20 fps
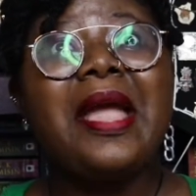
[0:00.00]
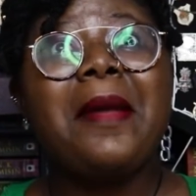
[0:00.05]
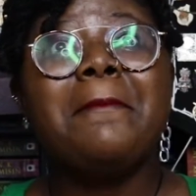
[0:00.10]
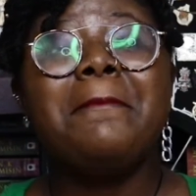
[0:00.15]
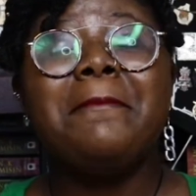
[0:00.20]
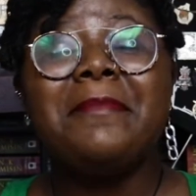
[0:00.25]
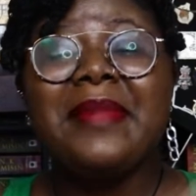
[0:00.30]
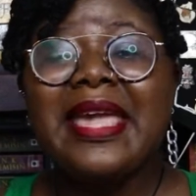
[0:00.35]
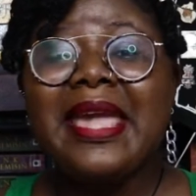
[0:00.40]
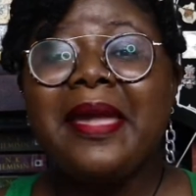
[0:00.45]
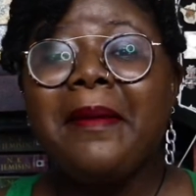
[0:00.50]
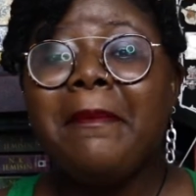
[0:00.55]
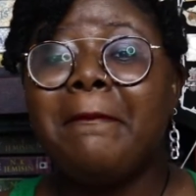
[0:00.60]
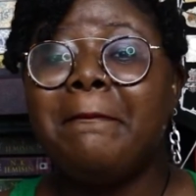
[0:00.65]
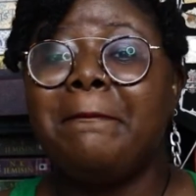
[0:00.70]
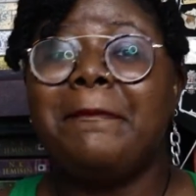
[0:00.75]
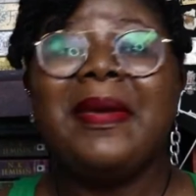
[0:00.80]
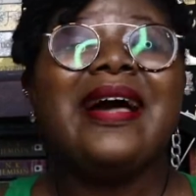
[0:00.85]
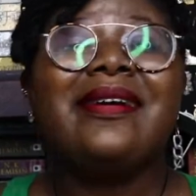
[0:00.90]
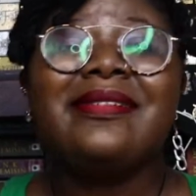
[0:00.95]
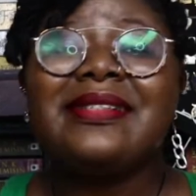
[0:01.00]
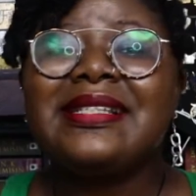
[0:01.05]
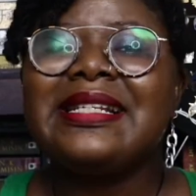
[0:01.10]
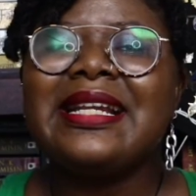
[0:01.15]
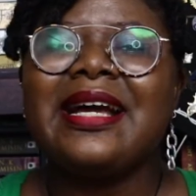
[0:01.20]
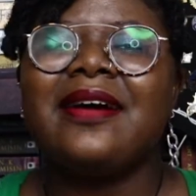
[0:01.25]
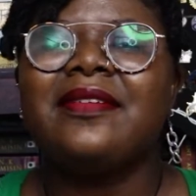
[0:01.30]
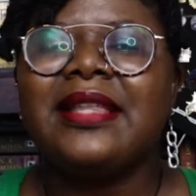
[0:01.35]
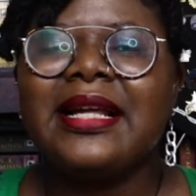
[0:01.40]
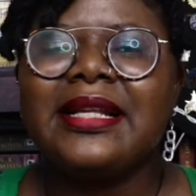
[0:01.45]
me belting
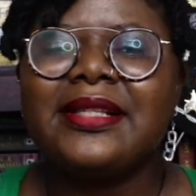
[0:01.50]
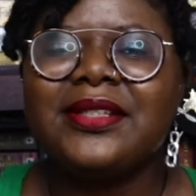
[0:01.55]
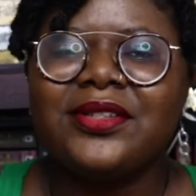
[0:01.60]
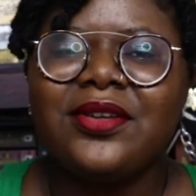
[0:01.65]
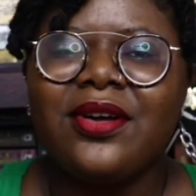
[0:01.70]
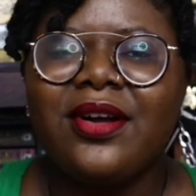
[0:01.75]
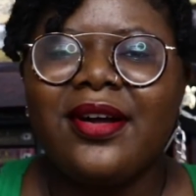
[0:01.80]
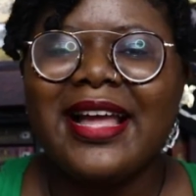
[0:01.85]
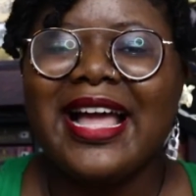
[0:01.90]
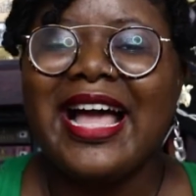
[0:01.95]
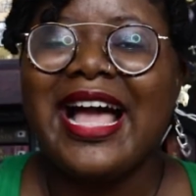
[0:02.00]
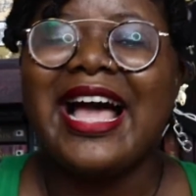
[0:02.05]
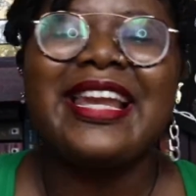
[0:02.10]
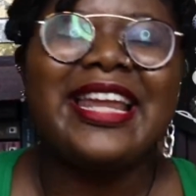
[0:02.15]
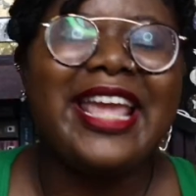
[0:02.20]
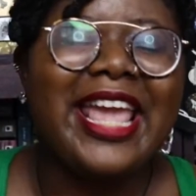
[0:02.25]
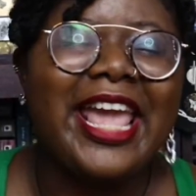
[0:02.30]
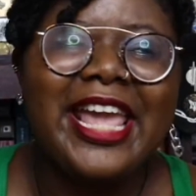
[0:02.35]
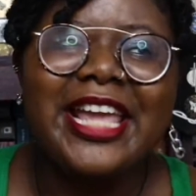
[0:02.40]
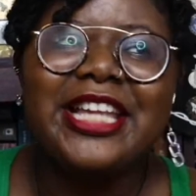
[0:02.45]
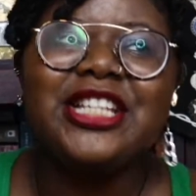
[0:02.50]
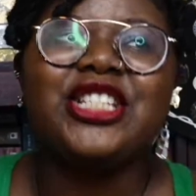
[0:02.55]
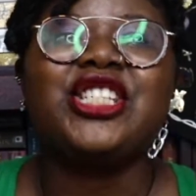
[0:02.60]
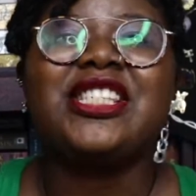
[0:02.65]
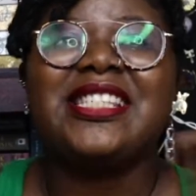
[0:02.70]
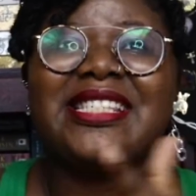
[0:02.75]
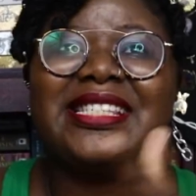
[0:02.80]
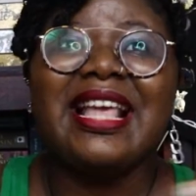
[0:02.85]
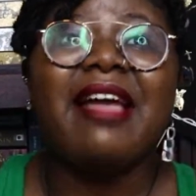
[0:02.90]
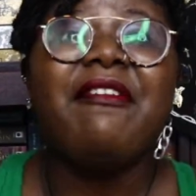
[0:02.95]
out that song at age
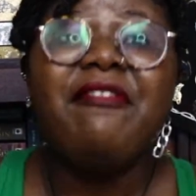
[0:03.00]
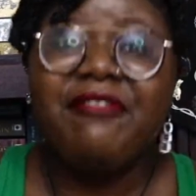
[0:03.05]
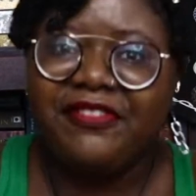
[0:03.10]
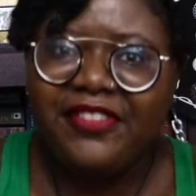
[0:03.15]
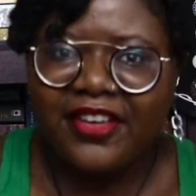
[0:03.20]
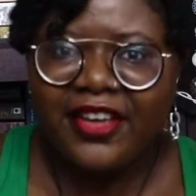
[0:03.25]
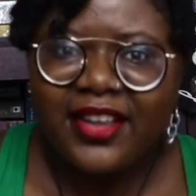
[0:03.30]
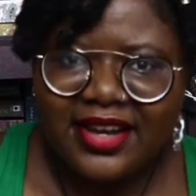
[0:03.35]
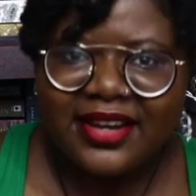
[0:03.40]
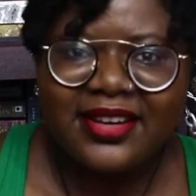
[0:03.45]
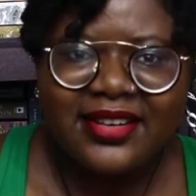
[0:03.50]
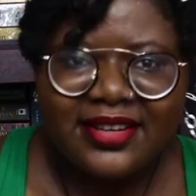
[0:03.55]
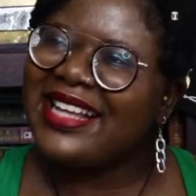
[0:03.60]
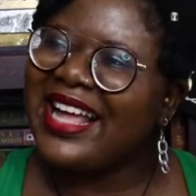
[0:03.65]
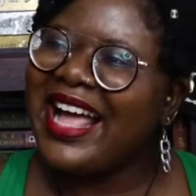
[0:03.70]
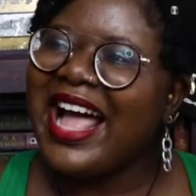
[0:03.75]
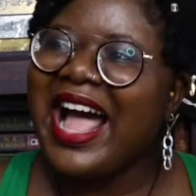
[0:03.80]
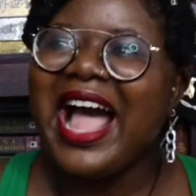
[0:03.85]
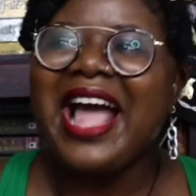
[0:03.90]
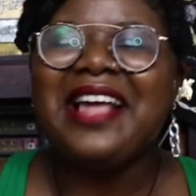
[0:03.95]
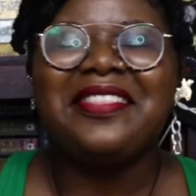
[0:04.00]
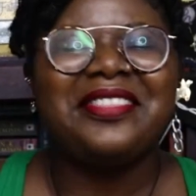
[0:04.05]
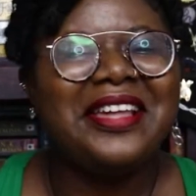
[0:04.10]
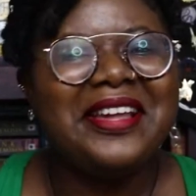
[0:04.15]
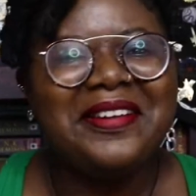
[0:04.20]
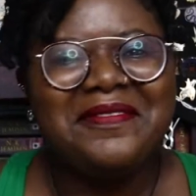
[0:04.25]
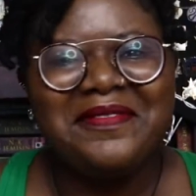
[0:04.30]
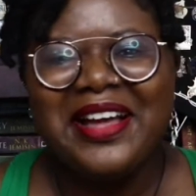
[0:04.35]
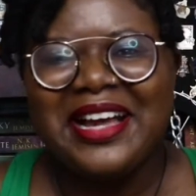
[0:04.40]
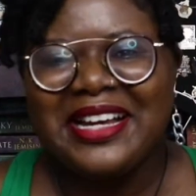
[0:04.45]
seven. I
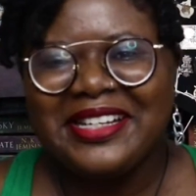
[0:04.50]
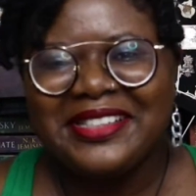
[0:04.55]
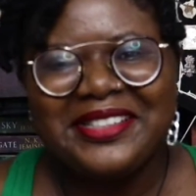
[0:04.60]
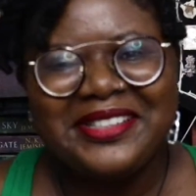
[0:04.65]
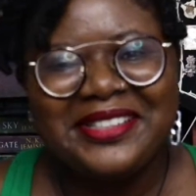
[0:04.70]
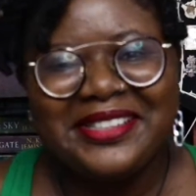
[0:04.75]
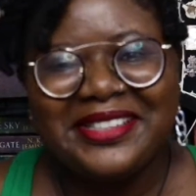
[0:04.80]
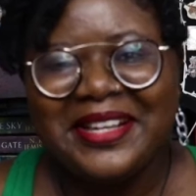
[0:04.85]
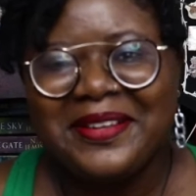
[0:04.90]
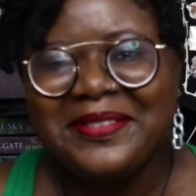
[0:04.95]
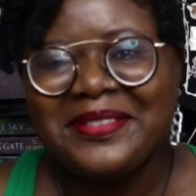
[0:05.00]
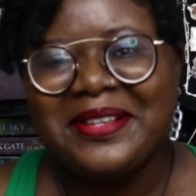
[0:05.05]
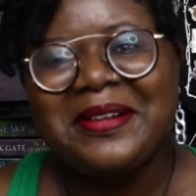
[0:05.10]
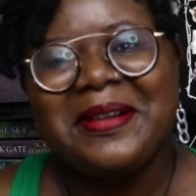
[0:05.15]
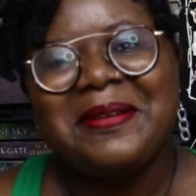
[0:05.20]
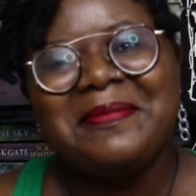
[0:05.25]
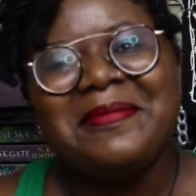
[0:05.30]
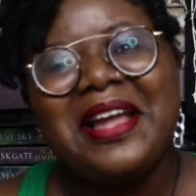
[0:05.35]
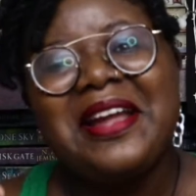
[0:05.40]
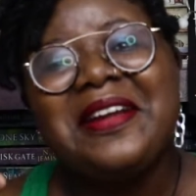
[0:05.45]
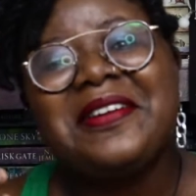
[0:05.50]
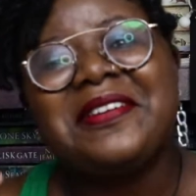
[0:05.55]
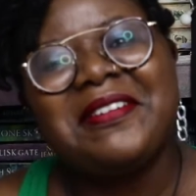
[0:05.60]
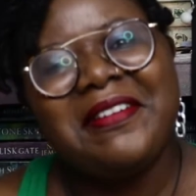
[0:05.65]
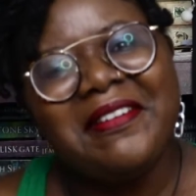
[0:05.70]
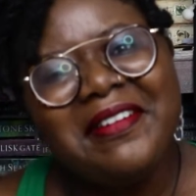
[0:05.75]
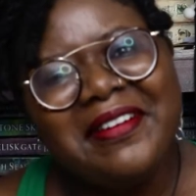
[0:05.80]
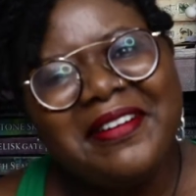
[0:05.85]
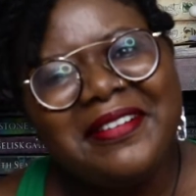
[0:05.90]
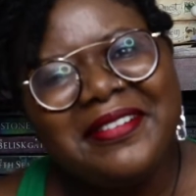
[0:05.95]
think back at those times and I'm like,
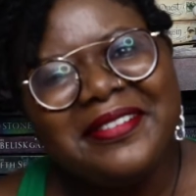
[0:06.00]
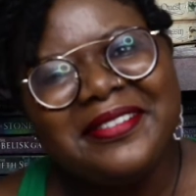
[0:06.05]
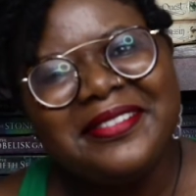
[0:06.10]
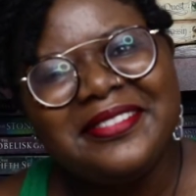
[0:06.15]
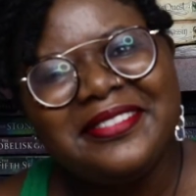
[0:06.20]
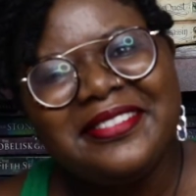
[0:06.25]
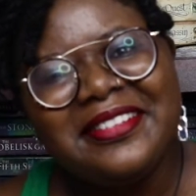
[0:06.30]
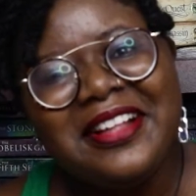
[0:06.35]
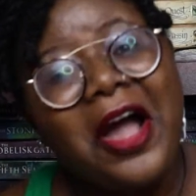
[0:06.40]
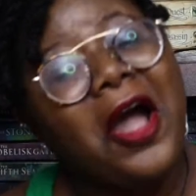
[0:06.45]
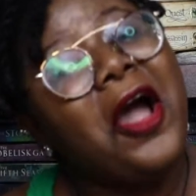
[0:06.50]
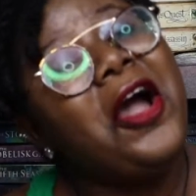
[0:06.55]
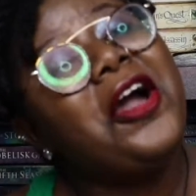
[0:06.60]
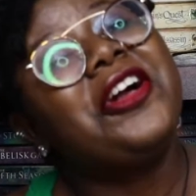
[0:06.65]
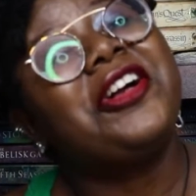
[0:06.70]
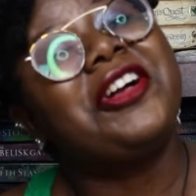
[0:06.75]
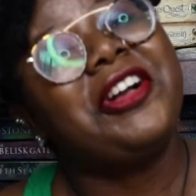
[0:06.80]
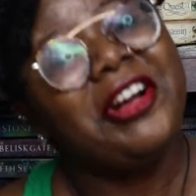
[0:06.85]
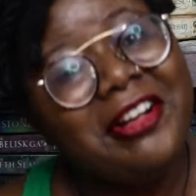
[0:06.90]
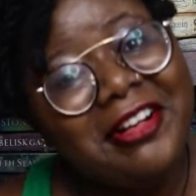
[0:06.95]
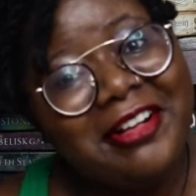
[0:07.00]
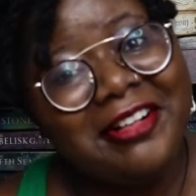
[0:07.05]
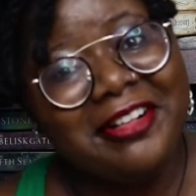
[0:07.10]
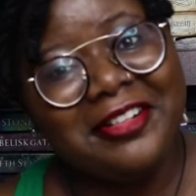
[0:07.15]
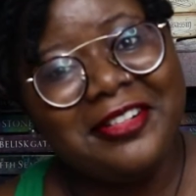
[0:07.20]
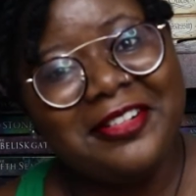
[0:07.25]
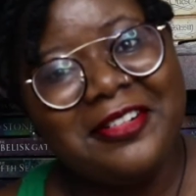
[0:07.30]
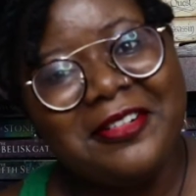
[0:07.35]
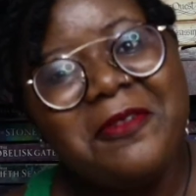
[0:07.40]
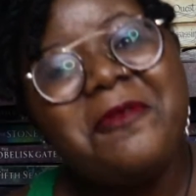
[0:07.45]
girl,
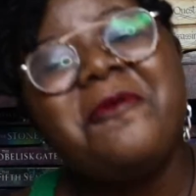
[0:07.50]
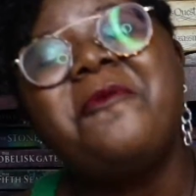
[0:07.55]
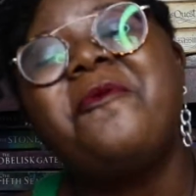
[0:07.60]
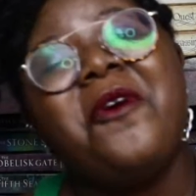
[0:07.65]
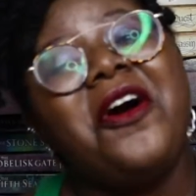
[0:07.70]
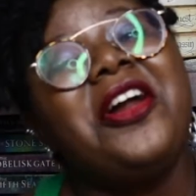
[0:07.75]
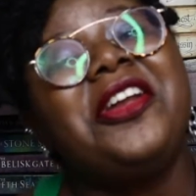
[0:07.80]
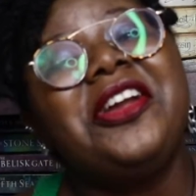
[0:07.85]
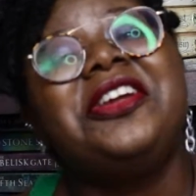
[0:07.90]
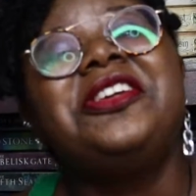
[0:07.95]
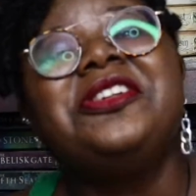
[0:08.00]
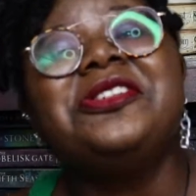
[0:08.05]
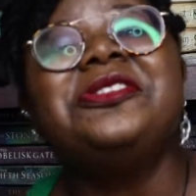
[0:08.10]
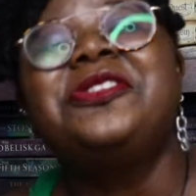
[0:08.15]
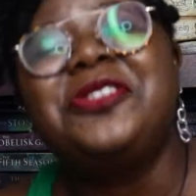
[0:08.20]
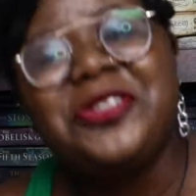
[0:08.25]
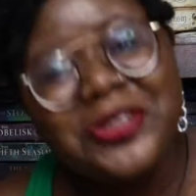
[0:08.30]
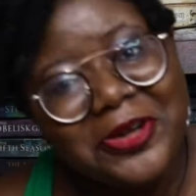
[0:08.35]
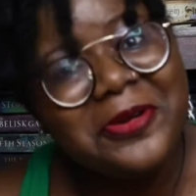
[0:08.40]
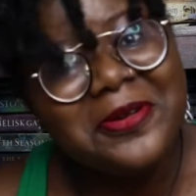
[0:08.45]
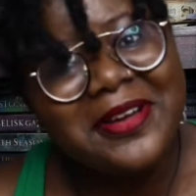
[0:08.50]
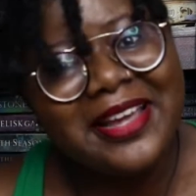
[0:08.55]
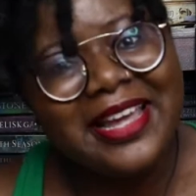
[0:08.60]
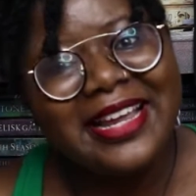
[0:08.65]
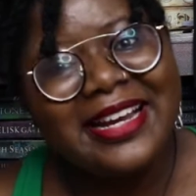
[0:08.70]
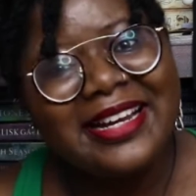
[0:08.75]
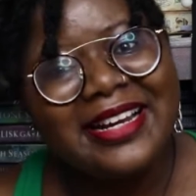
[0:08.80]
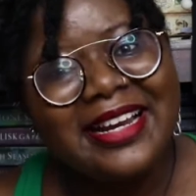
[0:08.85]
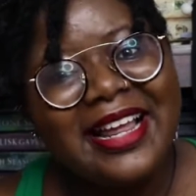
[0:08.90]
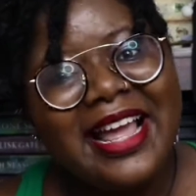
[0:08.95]
girl, what are you
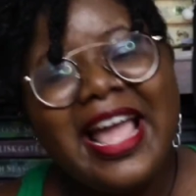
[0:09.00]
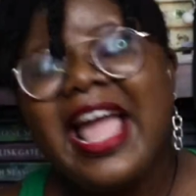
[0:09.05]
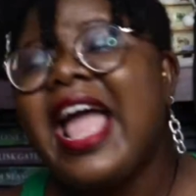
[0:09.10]
doing?